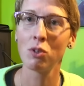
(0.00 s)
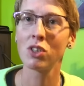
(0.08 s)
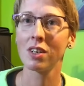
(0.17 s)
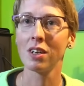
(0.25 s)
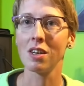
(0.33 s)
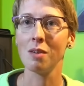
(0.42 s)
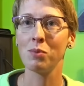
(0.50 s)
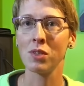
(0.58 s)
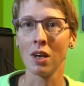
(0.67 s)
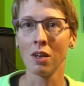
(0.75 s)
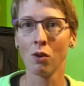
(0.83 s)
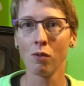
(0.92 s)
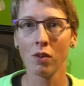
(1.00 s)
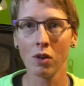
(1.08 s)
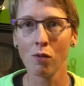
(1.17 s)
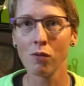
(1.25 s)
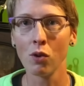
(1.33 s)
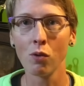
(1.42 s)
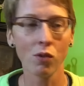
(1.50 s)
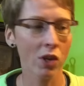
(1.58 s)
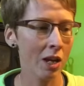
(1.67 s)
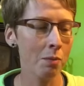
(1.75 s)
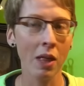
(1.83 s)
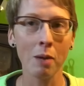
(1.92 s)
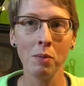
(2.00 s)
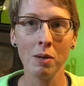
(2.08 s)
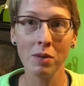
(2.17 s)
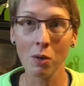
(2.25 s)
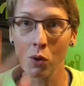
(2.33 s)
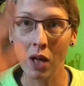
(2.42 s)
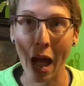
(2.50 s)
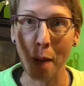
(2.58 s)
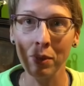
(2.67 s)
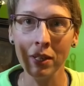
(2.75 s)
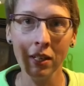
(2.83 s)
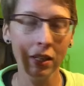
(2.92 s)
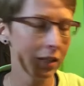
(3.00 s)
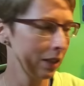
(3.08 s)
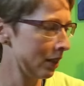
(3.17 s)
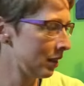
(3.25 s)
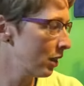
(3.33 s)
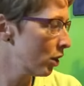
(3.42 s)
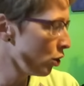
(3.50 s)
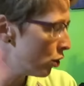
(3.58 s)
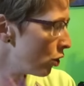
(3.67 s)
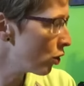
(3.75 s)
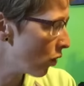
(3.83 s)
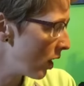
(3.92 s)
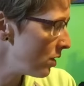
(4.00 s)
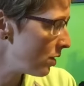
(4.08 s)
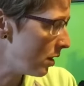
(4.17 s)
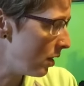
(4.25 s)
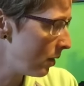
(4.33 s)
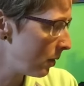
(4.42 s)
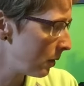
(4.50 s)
I'm just going to keep saying it over and over and over again. Then maybe it will happen. You're crazy.